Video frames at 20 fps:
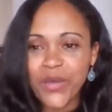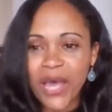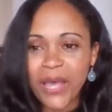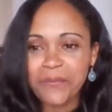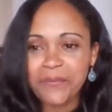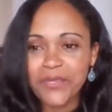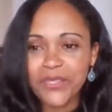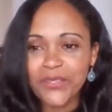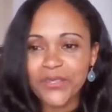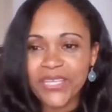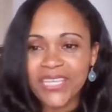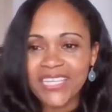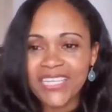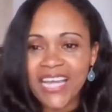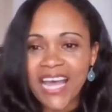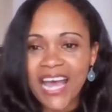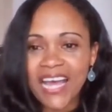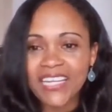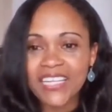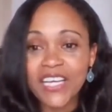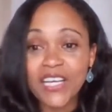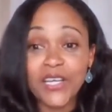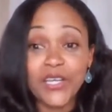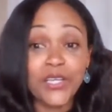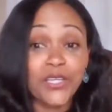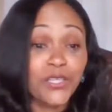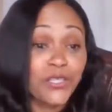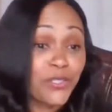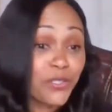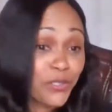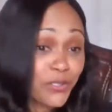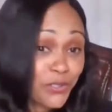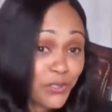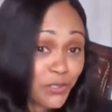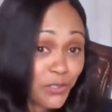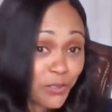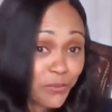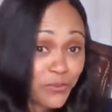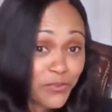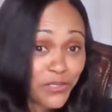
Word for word: I'm looking at her YouTube.